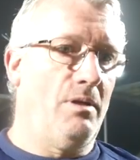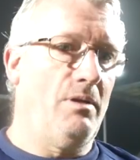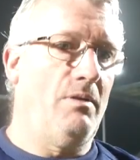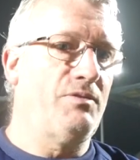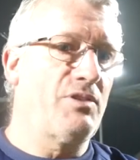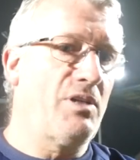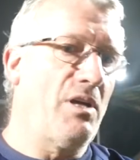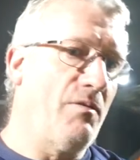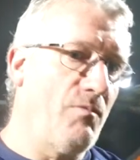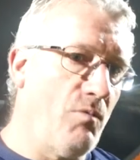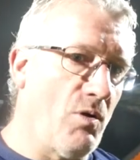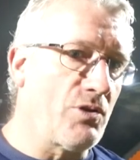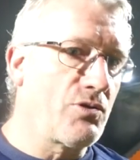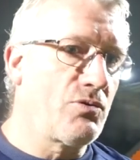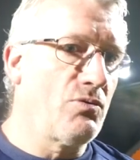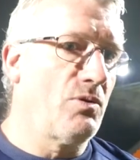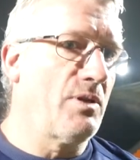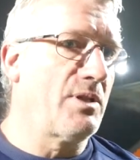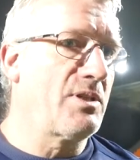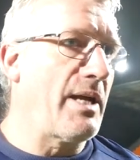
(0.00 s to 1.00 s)
obviously I've watched
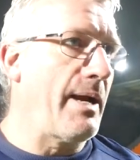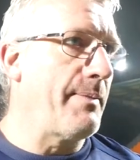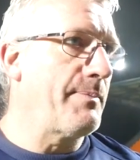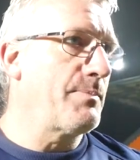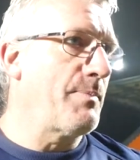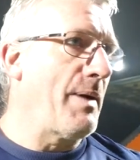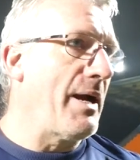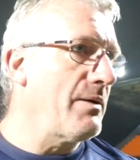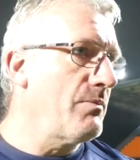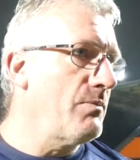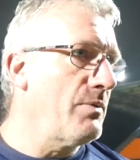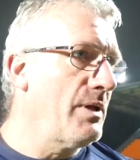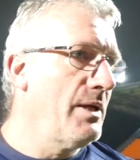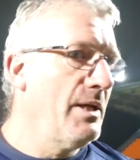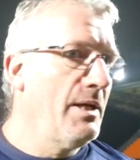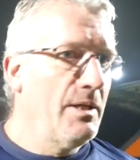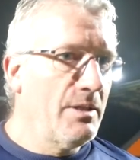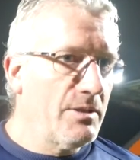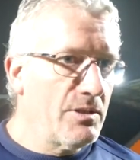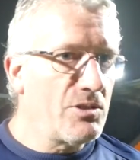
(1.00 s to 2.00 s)
all the tapes back.
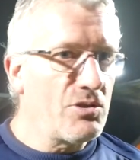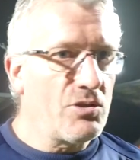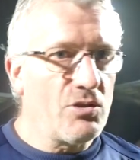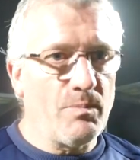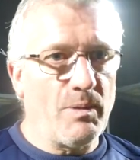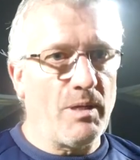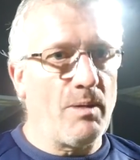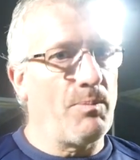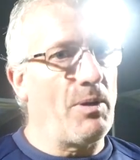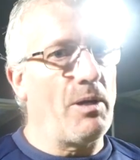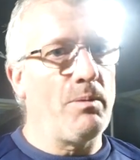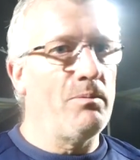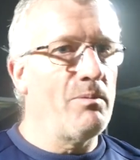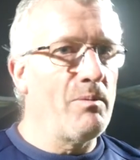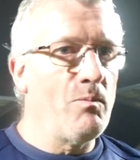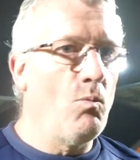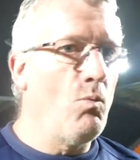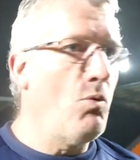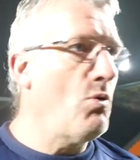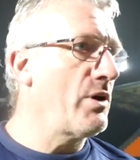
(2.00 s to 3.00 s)
There's too many people
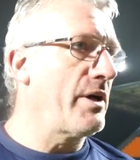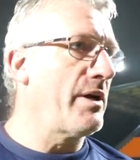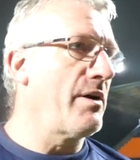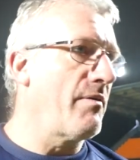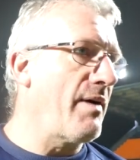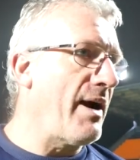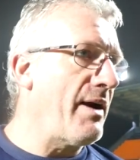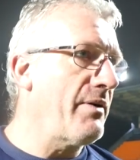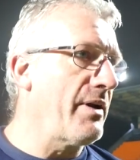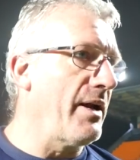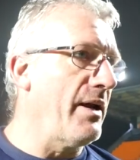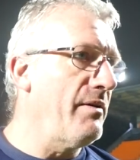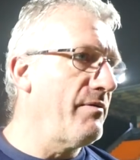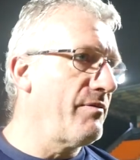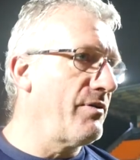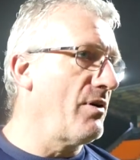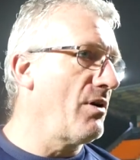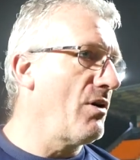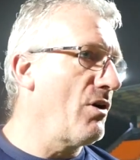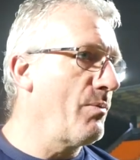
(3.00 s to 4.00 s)
who've been walking around here
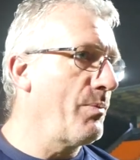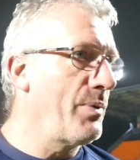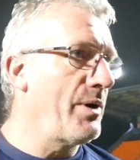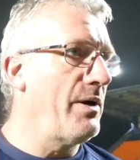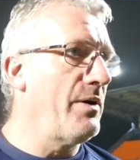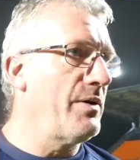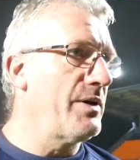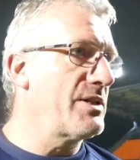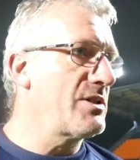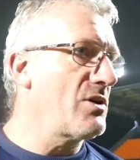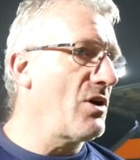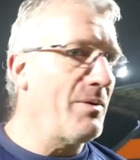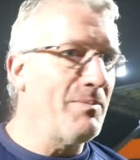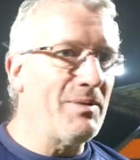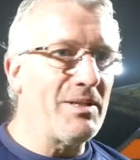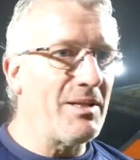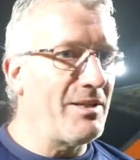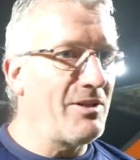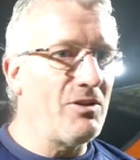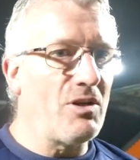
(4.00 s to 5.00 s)
for a long period of time.
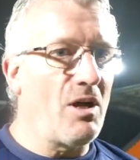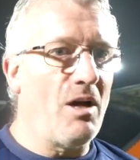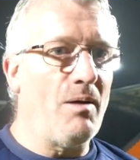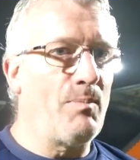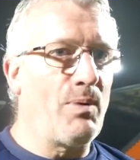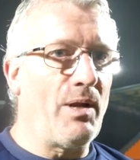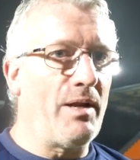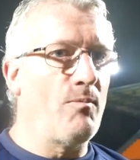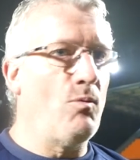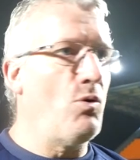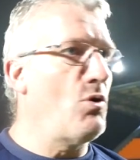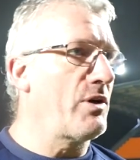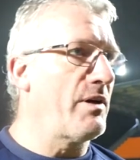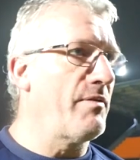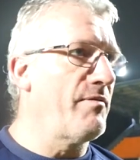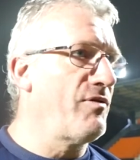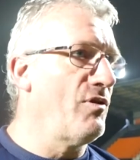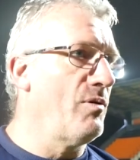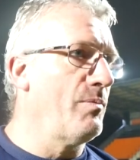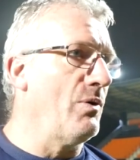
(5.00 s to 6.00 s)
You can't play
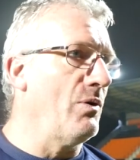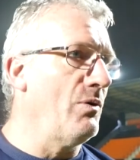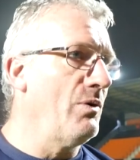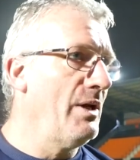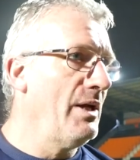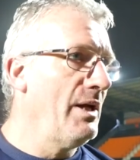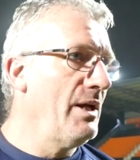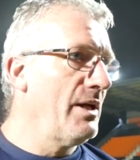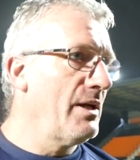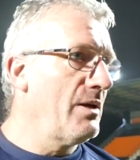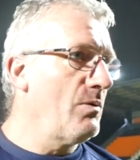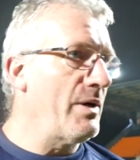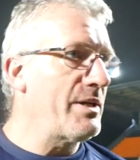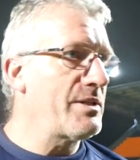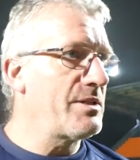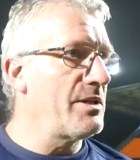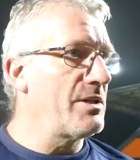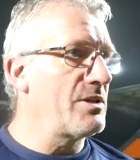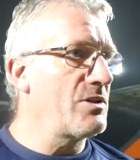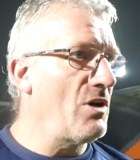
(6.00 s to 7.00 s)
walking football. You're
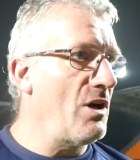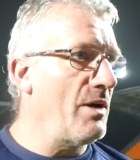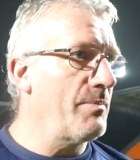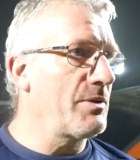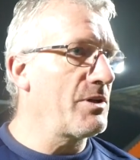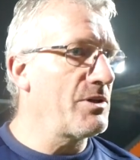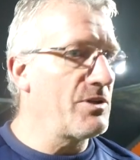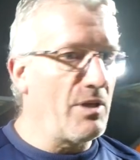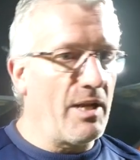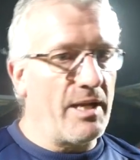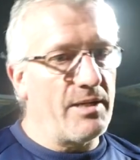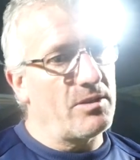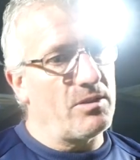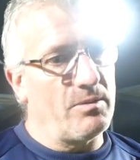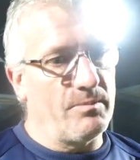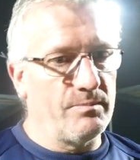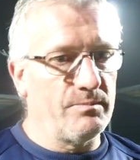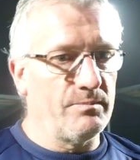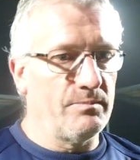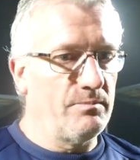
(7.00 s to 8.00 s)
wasting your time because you'll end
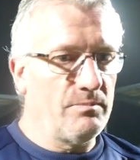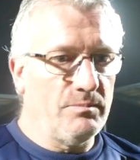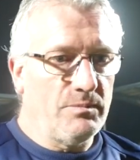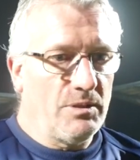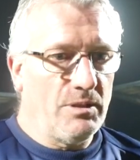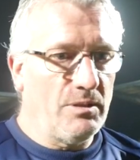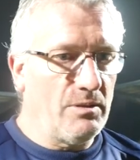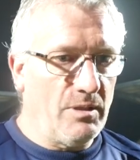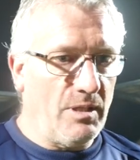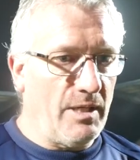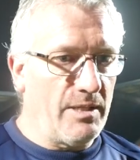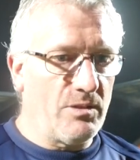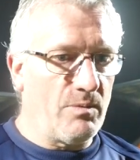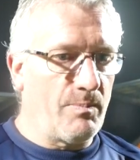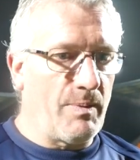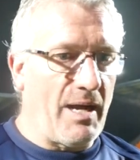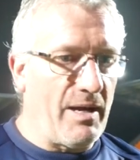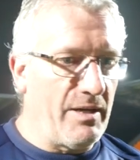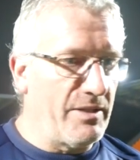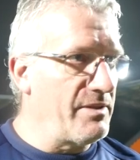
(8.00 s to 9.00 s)
up
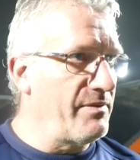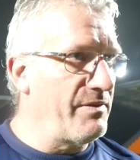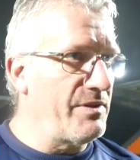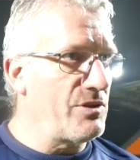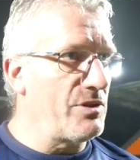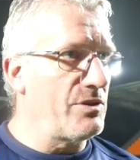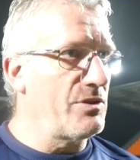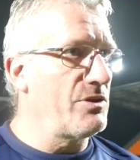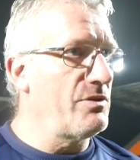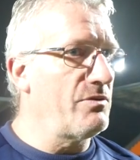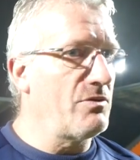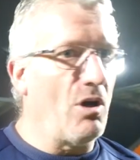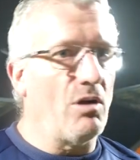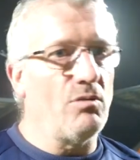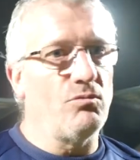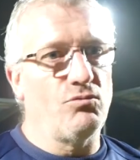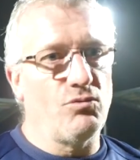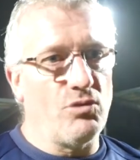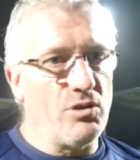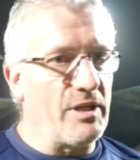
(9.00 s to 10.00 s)
out of divisions. You've got to
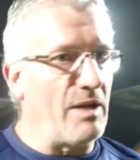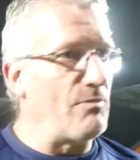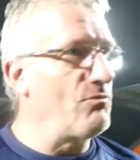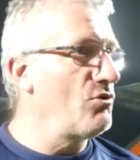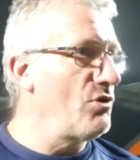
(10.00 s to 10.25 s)
run and